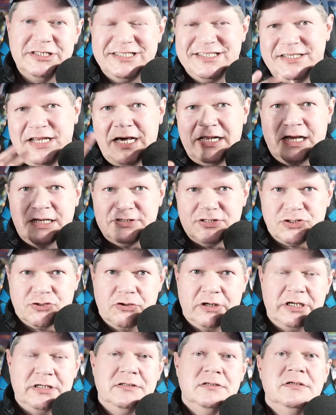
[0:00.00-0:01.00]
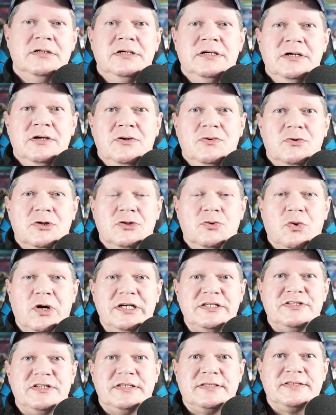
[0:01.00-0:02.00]
It's not on screen. One of the
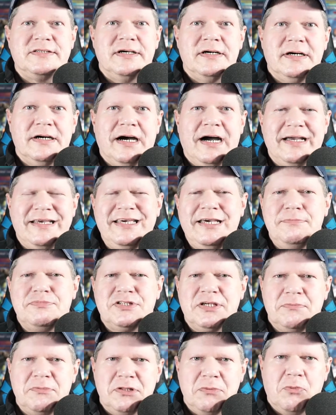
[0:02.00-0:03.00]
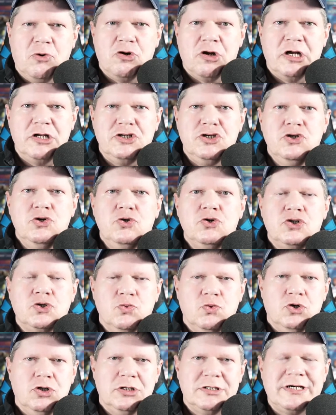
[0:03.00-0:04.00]
ways that uh, I keep some of the more
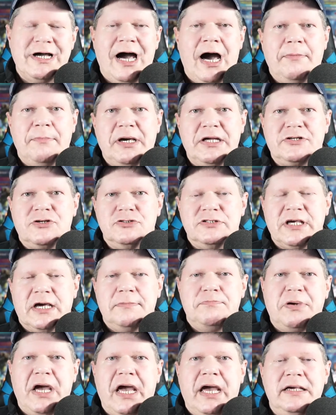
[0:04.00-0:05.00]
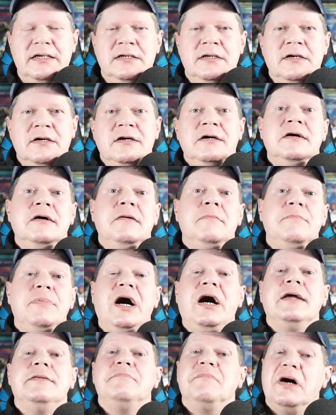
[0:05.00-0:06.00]
unusual commenters at bay,
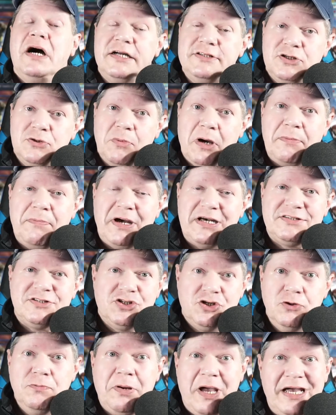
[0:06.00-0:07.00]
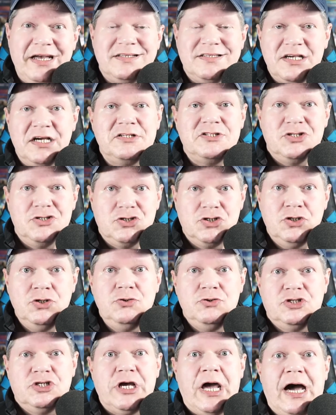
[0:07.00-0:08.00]
but I do my best to pay attention
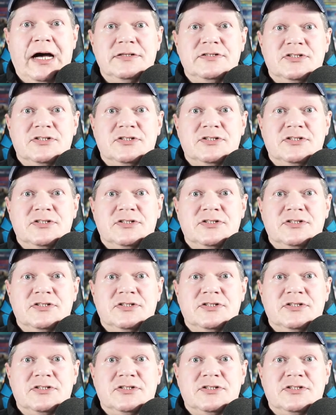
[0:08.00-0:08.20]
to chat.